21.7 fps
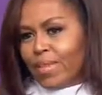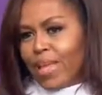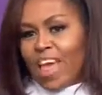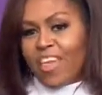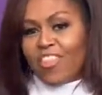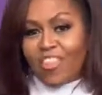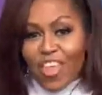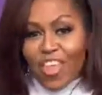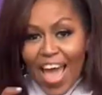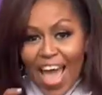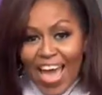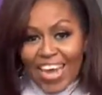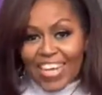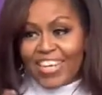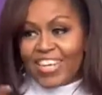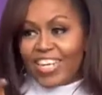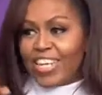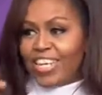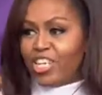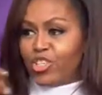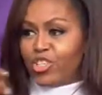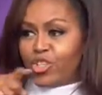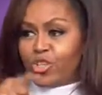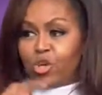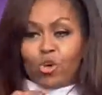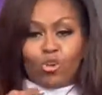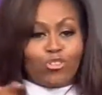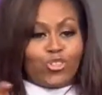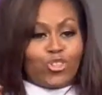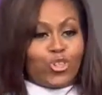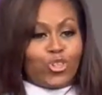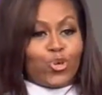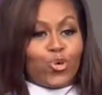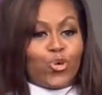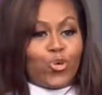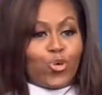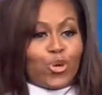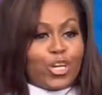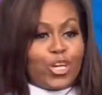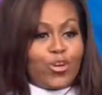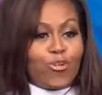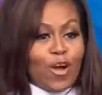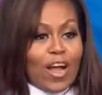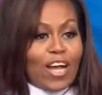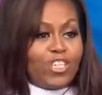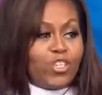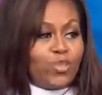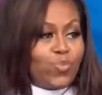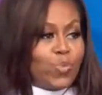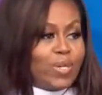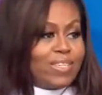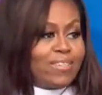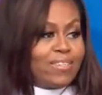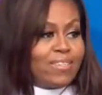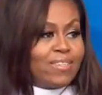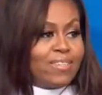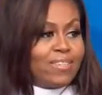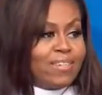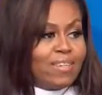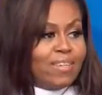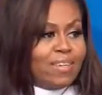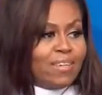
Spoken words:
That is your story, graduates,